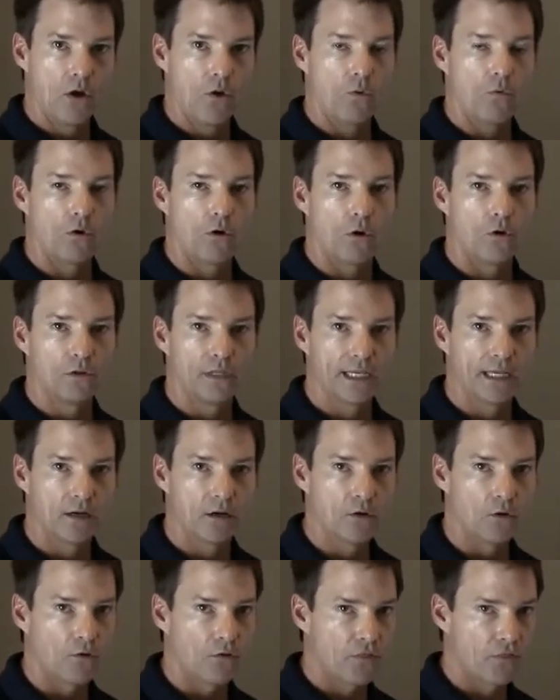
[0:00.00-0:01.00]
we're only going
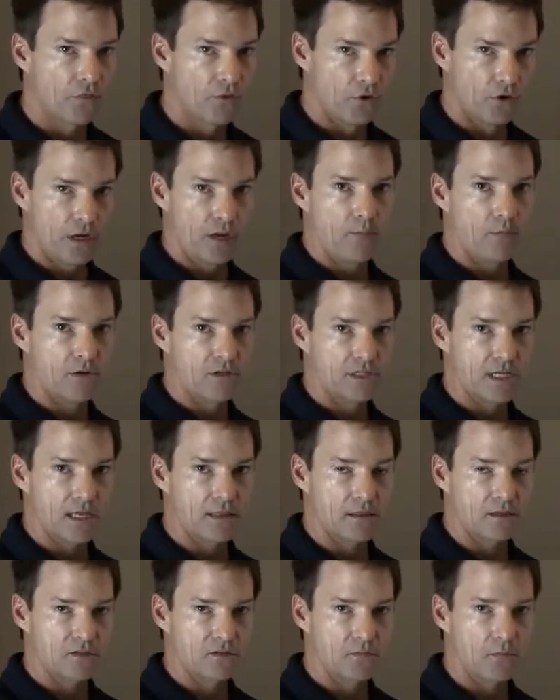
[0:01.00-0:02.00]
to go 30%
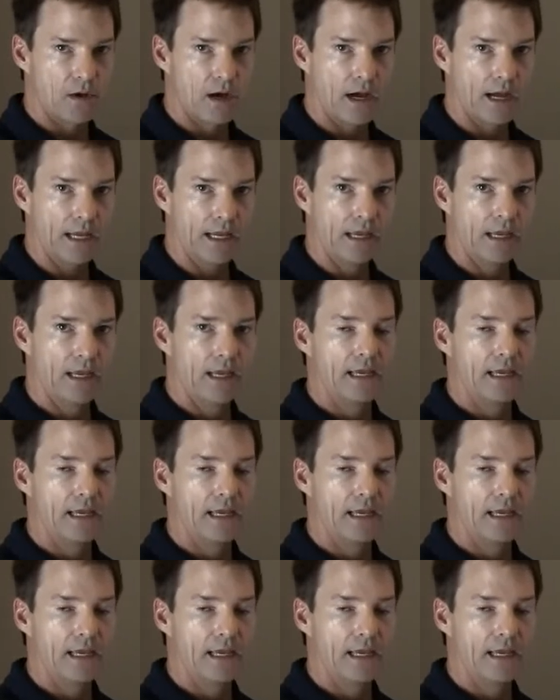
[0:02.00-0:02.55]
in the SPY